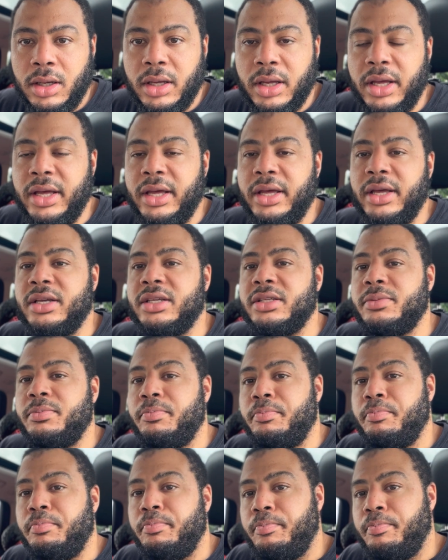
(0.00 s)
is
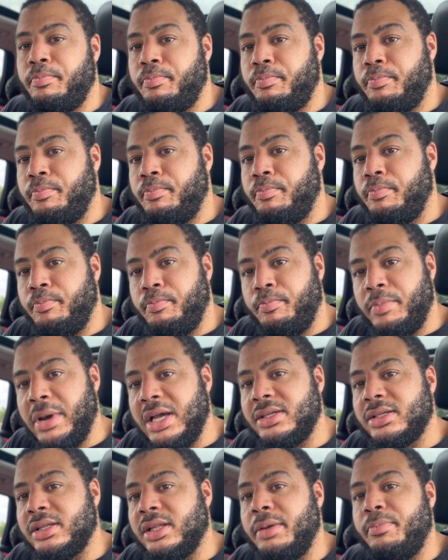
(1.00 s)

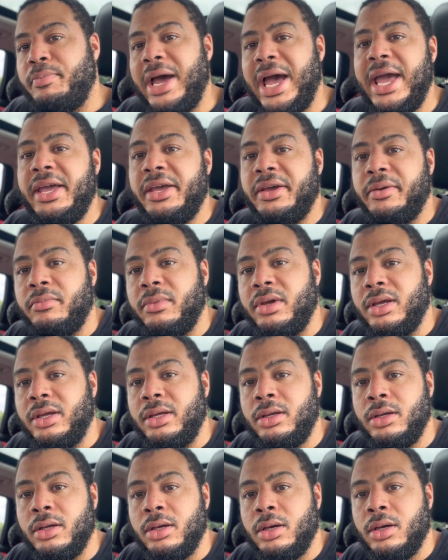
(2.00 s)
basically paying
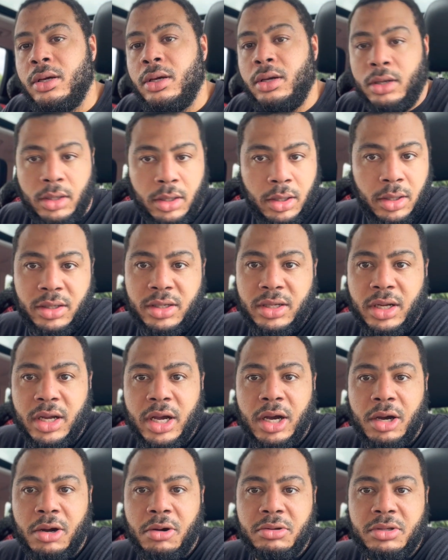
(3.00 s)
me to
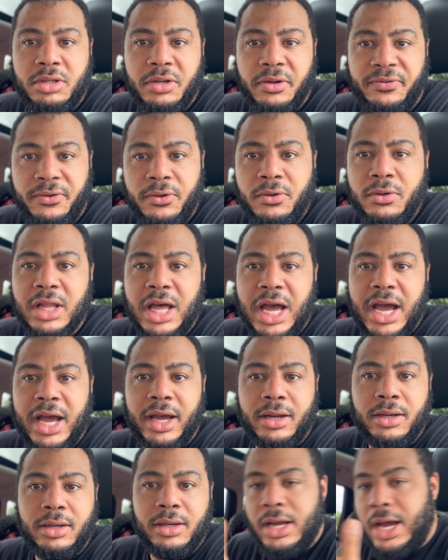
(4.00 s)
go to Food
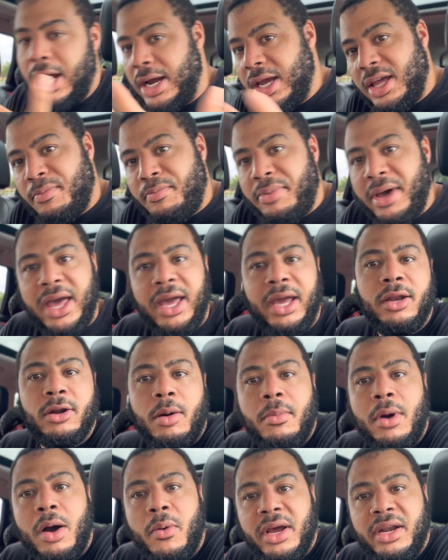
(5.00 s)
Line. I'm getting paid on
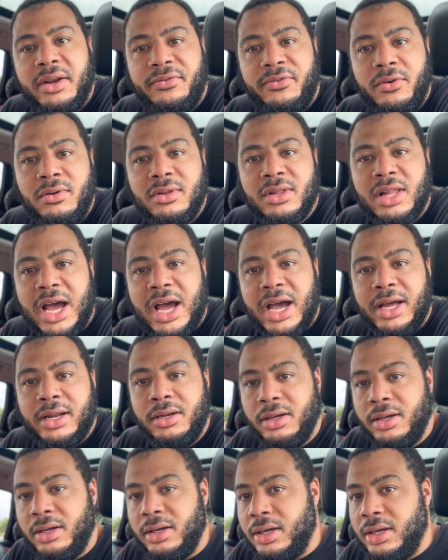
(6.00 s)
my way to Food Line.
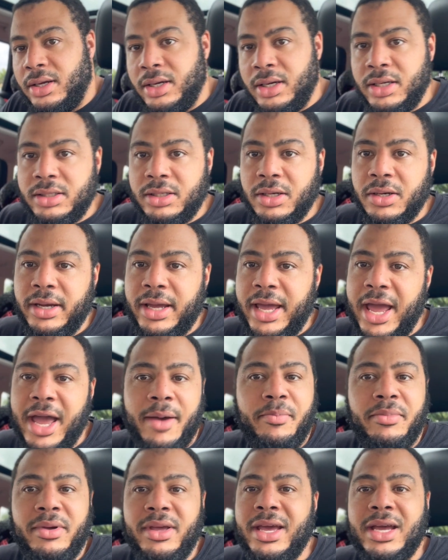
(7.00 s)
So it
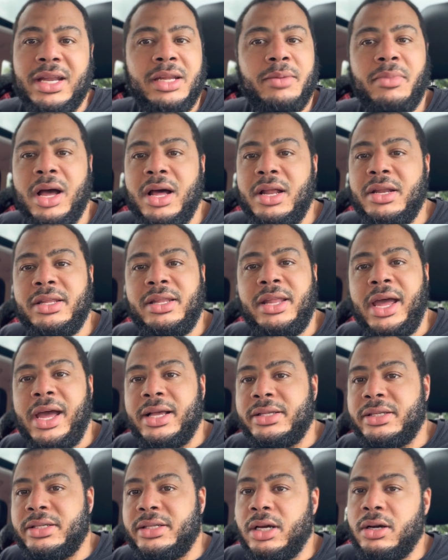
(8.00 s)
can't be any better than
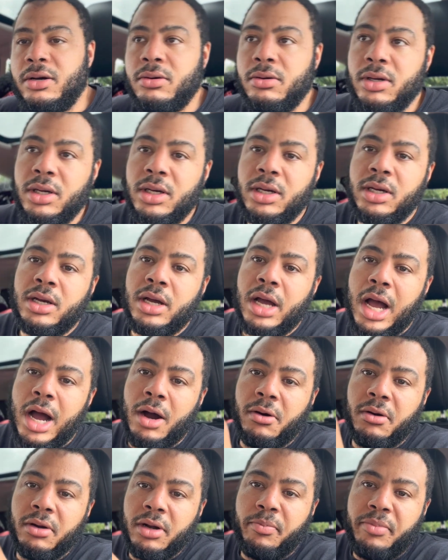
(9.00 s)
that. So I'm
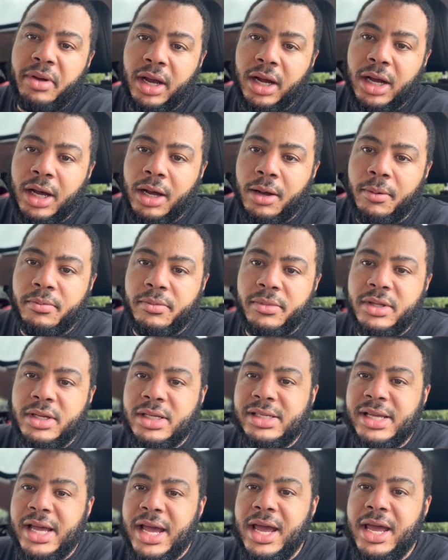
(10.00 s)
going to pick up
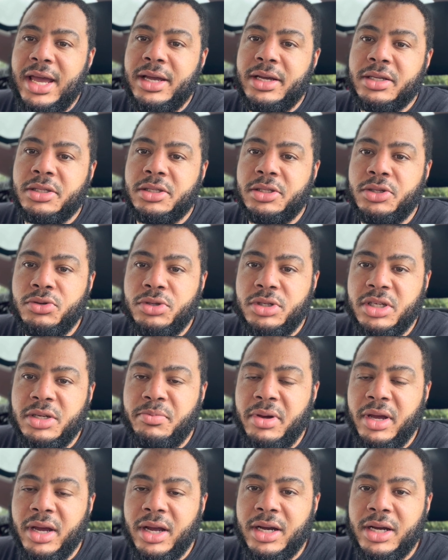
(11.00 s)
this egg and sushi
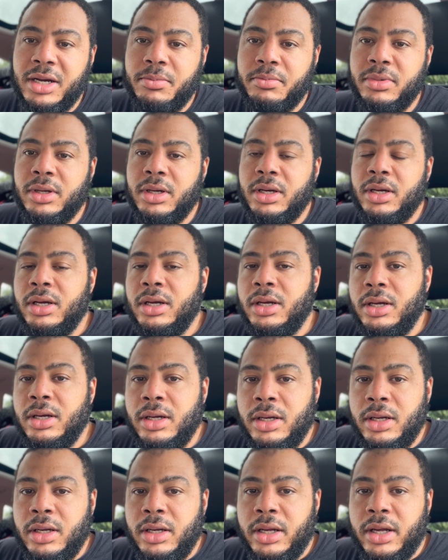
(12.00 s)
pickup.
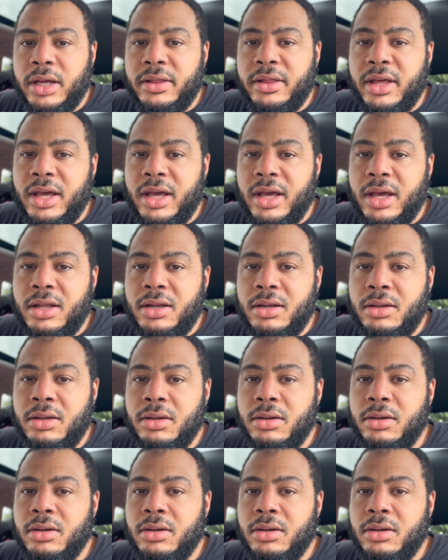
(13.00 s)
And then